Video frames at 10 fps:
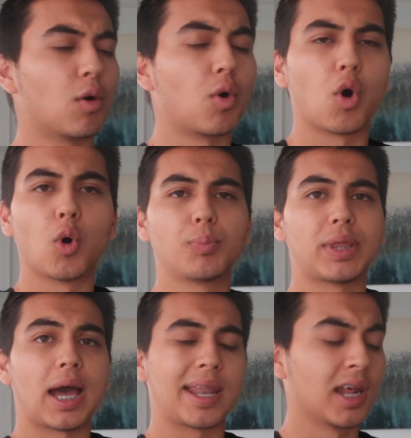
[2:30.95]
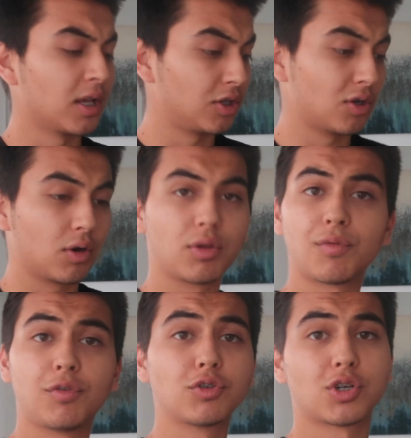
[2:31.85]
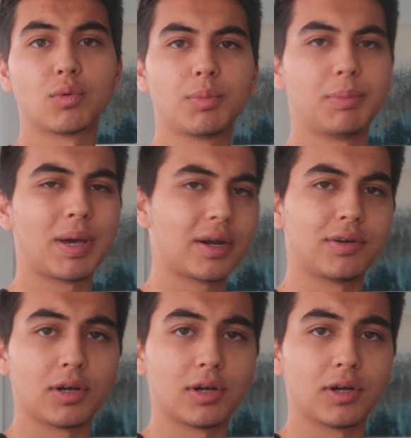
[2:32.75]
Don't hope that, you know, your future will be better.